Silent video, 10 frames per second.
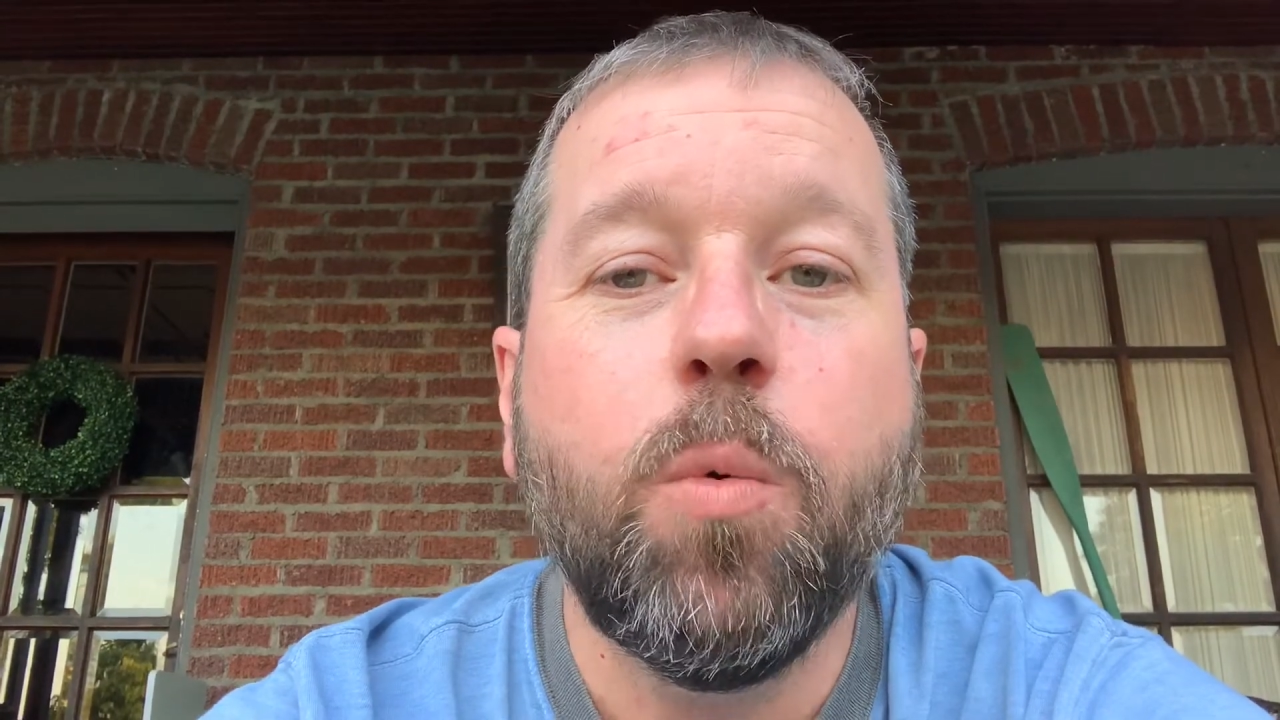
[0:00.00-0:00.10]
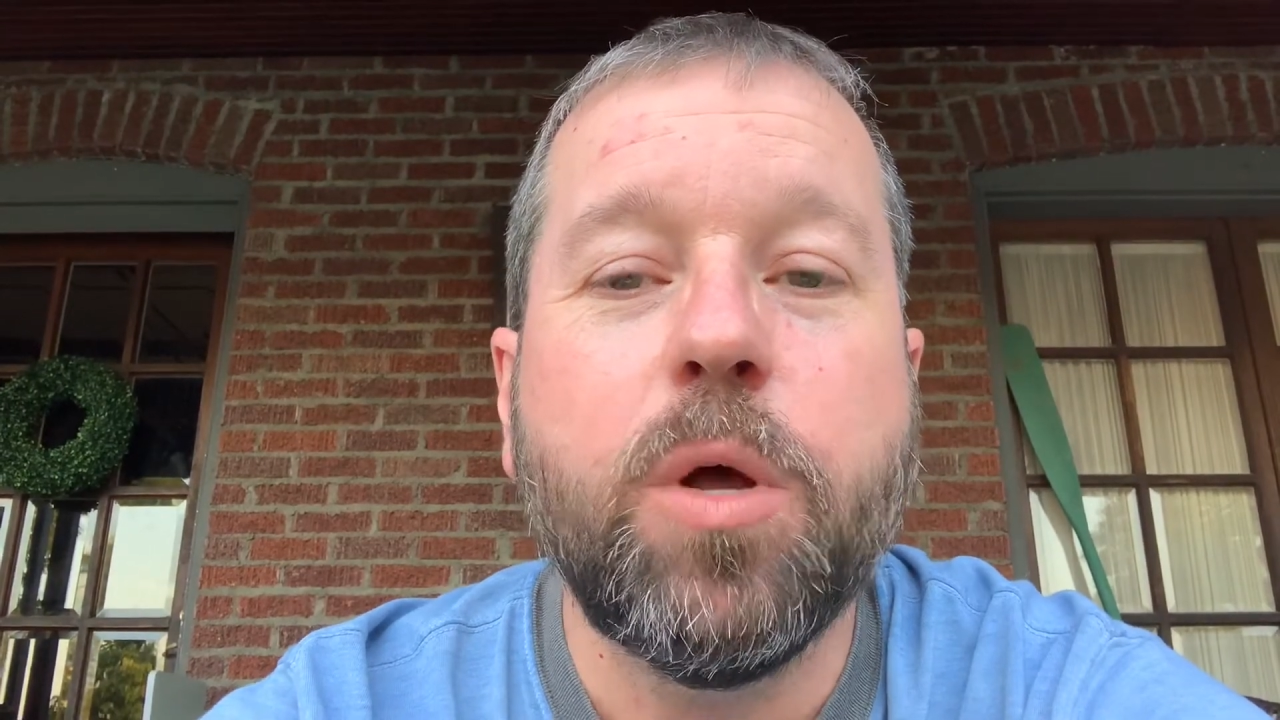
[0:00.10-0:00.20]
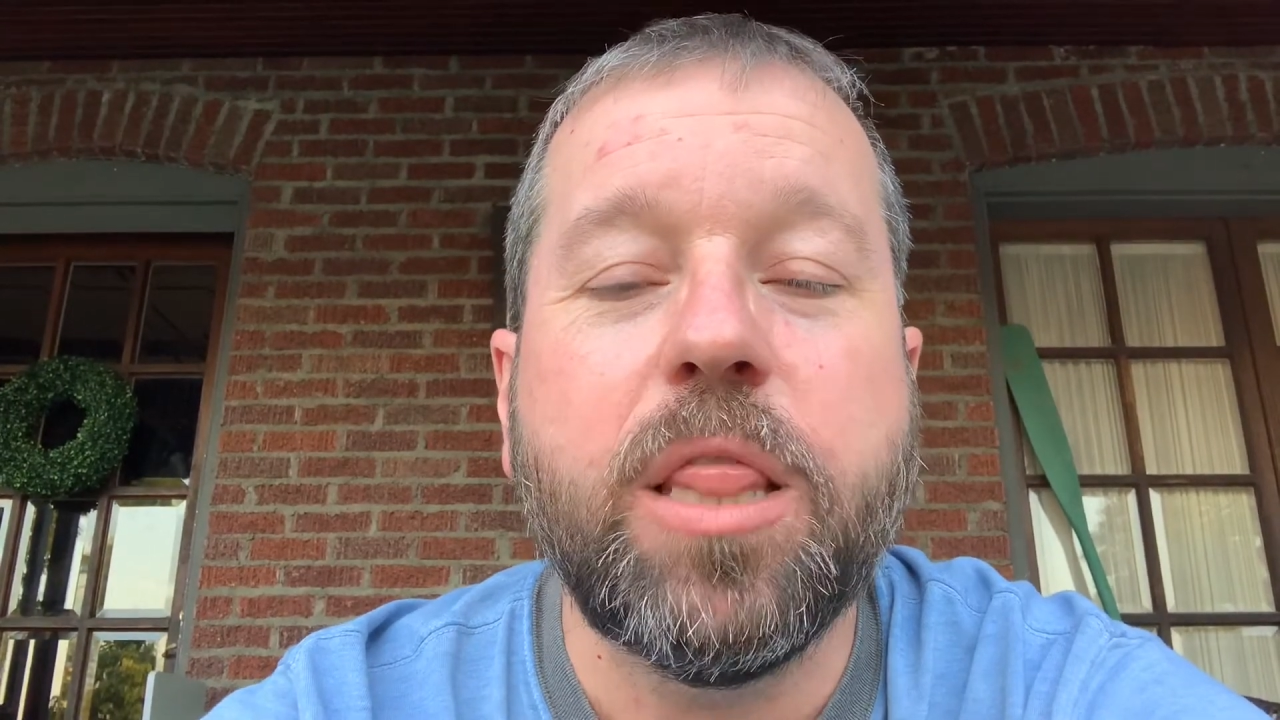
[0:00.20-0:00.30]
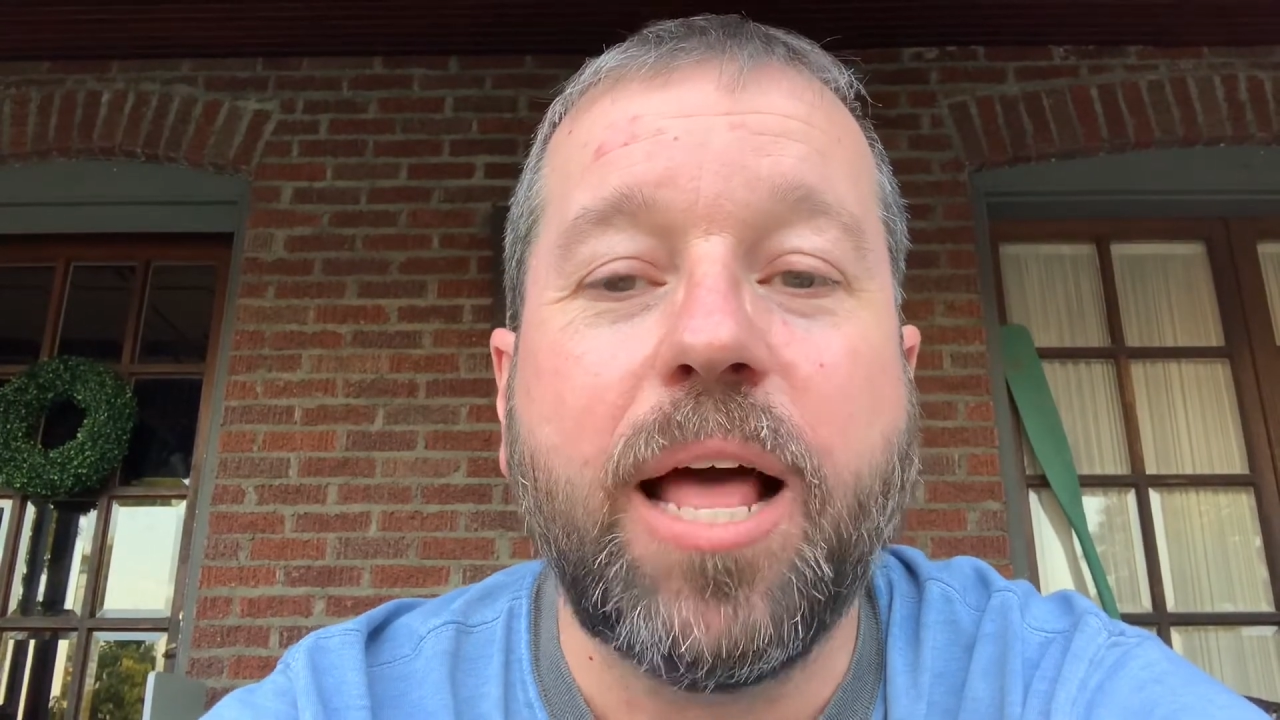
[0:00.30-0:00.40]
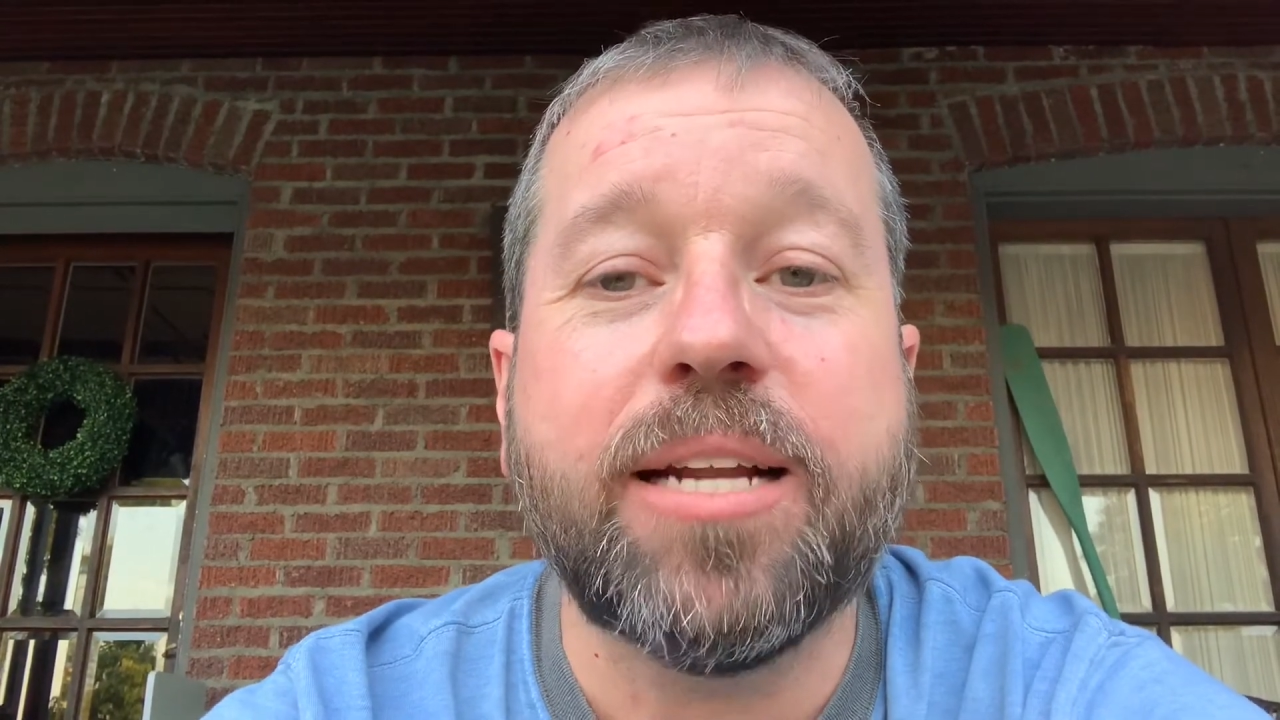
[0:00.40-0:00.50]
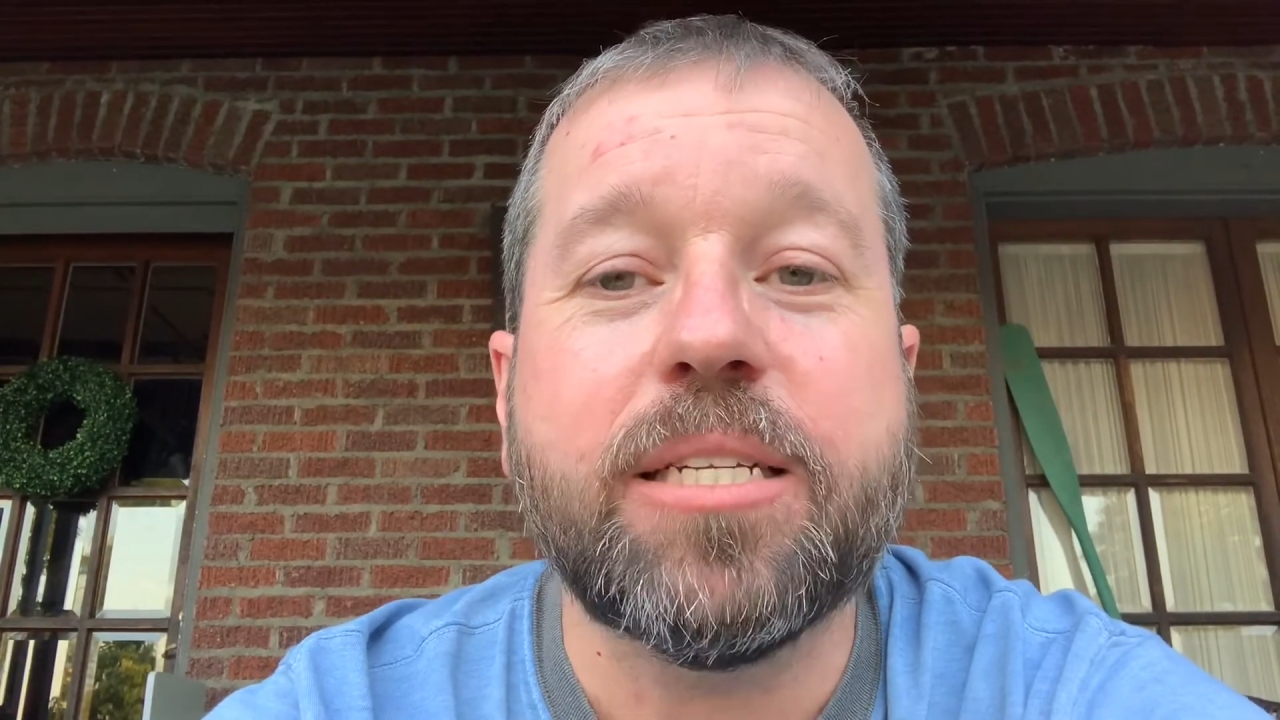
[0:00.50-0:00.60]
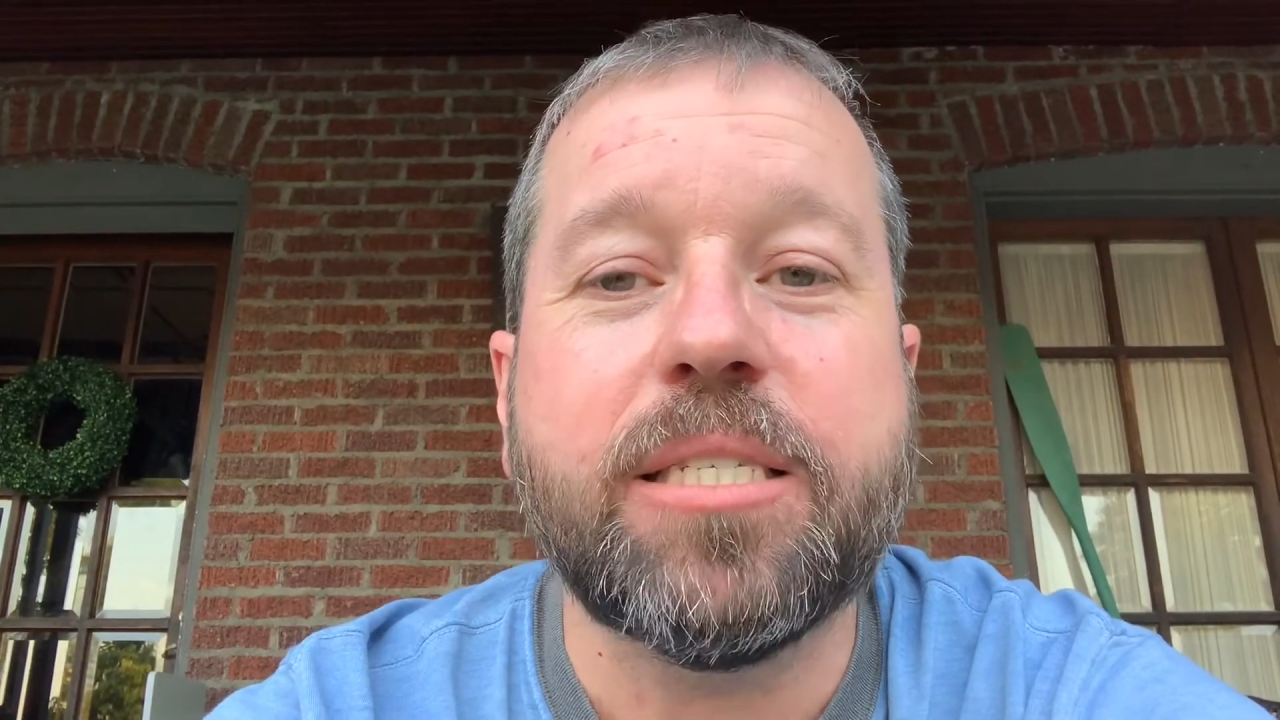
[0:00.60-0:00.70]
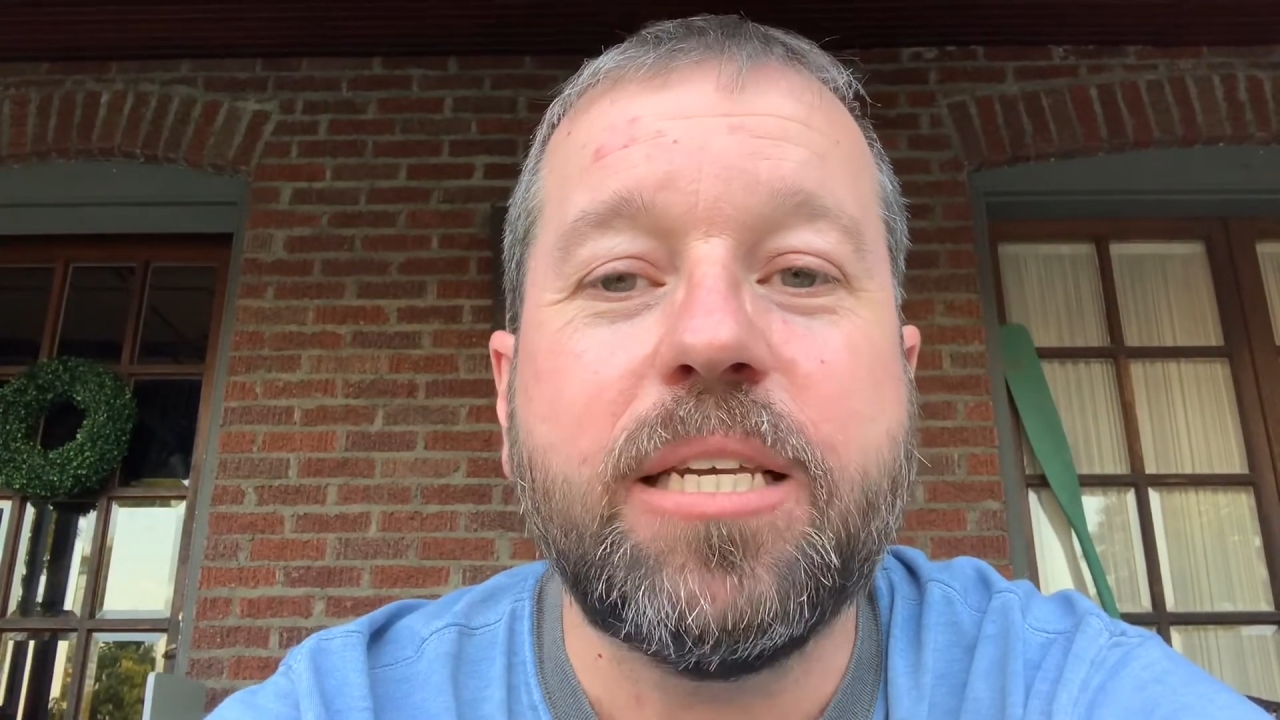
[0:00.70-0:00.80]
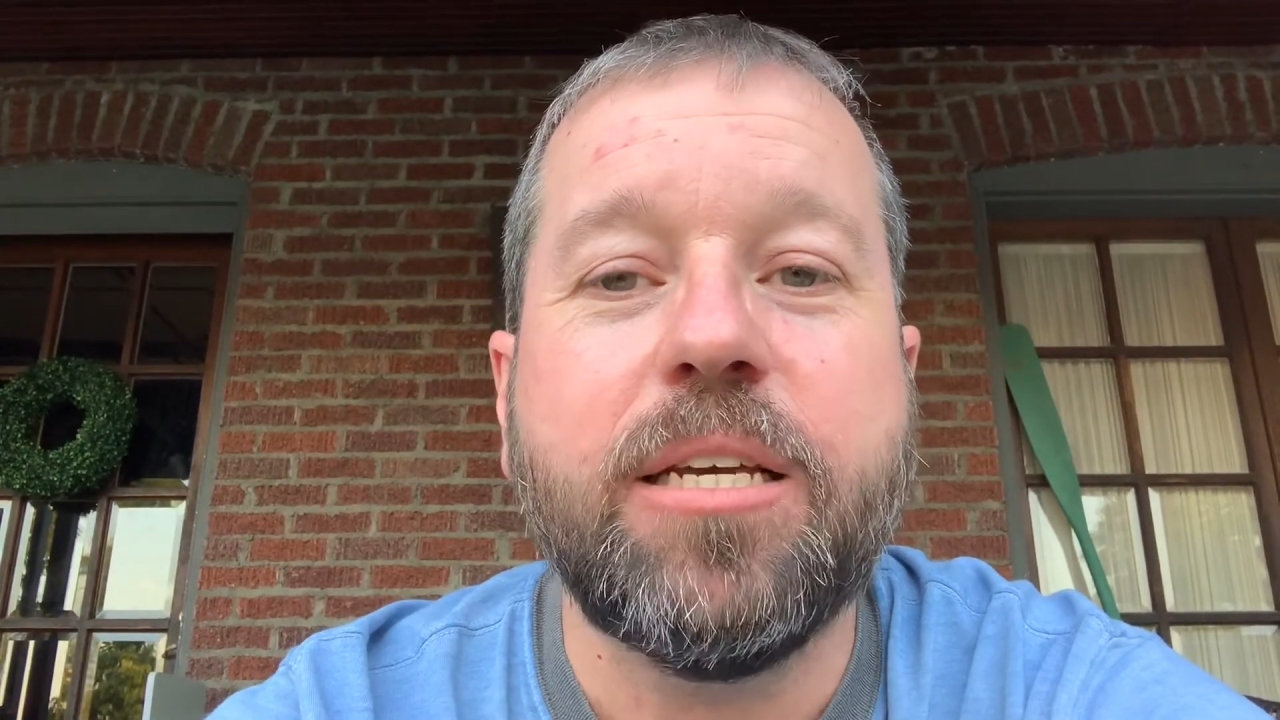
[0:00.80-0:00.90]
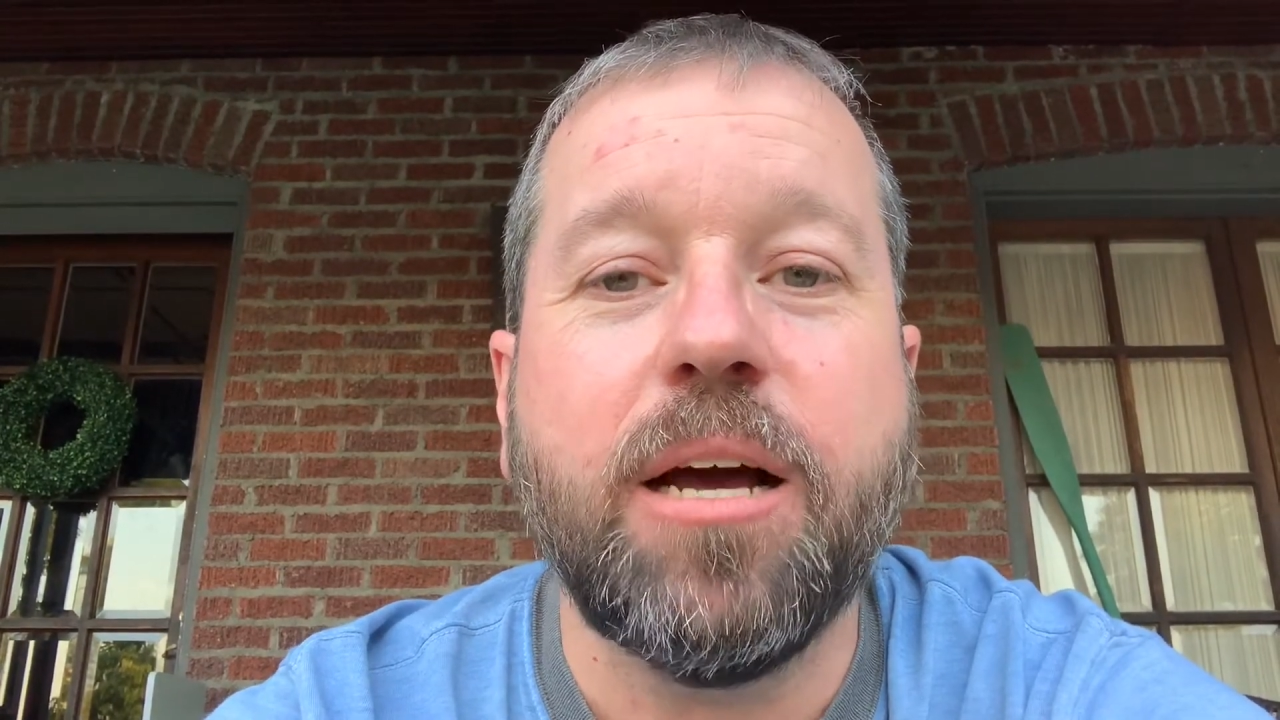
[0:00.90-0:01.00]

would like to see